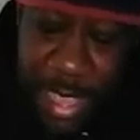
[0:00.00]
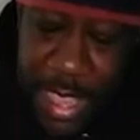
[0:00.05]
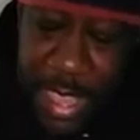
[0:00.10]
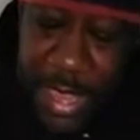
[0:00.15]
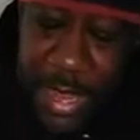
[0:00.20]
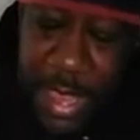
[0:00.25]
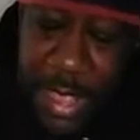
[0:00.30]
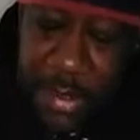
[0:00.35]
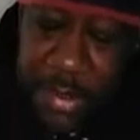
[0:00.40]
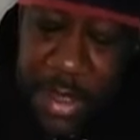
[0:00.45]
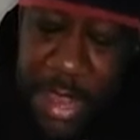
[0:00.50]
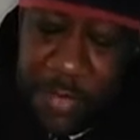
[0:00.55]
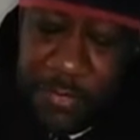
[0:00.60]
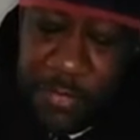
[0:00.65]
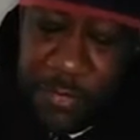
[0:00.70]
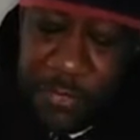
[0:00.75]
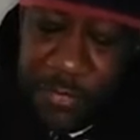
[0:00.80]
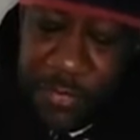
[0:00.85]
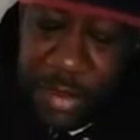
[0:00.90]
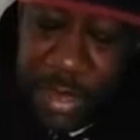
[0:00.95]
And I'll
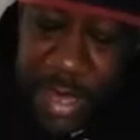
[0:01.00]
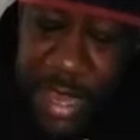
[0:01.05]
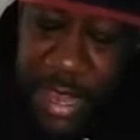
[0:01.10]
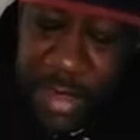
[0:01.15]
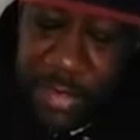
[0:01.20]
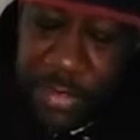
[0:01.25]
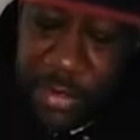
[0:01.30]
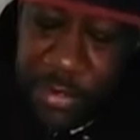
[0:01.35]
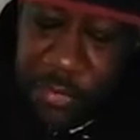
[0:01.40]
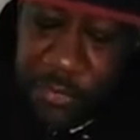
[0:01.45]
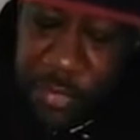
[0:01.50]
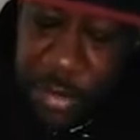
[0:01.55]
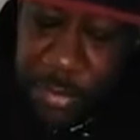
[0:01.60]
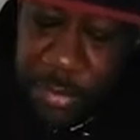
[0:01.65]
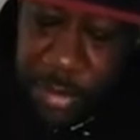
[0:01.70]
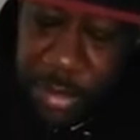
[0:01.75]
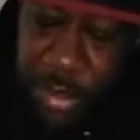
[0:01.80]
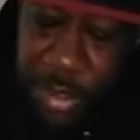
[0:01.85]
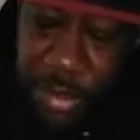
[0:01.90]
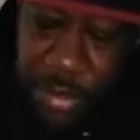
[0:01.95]
never forget the
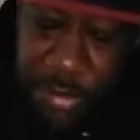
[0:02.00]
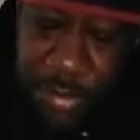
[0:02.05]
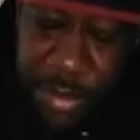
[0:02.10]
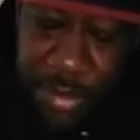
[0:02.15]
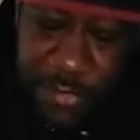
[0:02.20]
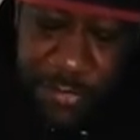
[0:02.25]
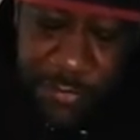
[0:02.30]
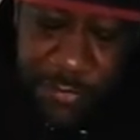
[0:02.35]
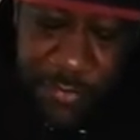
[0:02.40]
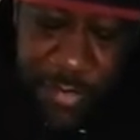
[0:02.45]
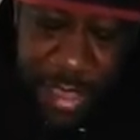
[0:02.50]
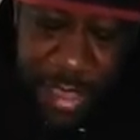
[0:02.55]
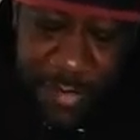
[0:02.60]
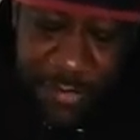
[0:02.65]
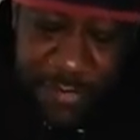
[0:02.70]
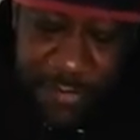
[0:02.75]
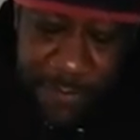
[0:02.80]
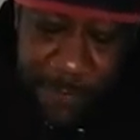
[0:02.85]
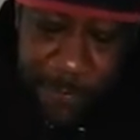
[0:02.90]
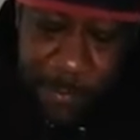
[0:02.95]
grim look on his
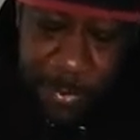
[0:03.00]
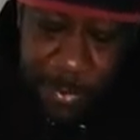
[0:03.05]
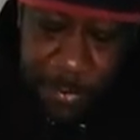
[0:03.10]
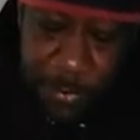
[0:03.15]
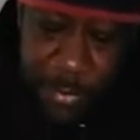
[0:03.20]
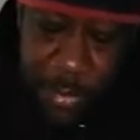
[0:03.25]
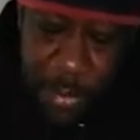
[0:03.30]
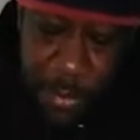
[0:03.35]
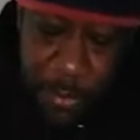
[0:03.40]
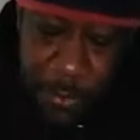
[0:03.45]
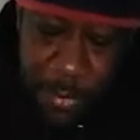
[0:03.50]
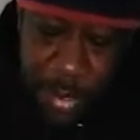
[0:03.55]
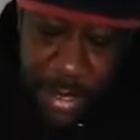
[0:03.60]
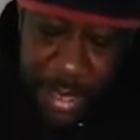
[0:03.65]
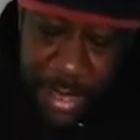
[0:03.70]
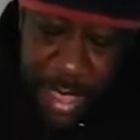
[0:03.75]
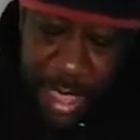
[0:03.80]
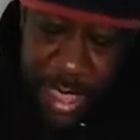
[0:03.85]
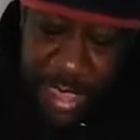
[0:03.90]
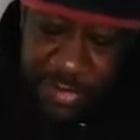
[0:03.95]
face when
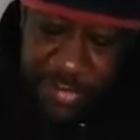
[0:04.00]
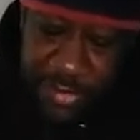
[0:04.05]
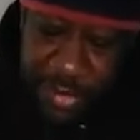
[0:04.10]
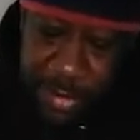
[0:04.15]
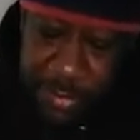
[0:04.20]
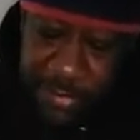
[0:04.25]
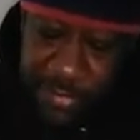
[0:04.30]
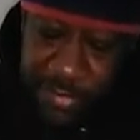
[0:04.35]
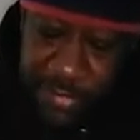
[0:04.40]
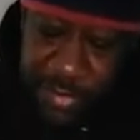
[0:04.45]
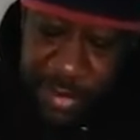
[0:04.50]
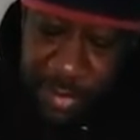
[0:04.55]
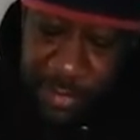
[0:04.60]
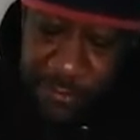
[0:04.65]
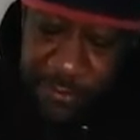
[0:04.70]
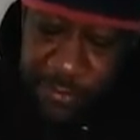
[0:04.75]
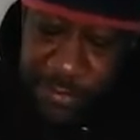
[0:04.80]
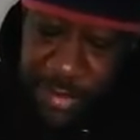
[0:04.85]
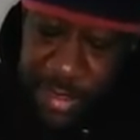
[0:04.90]
he hoisted himself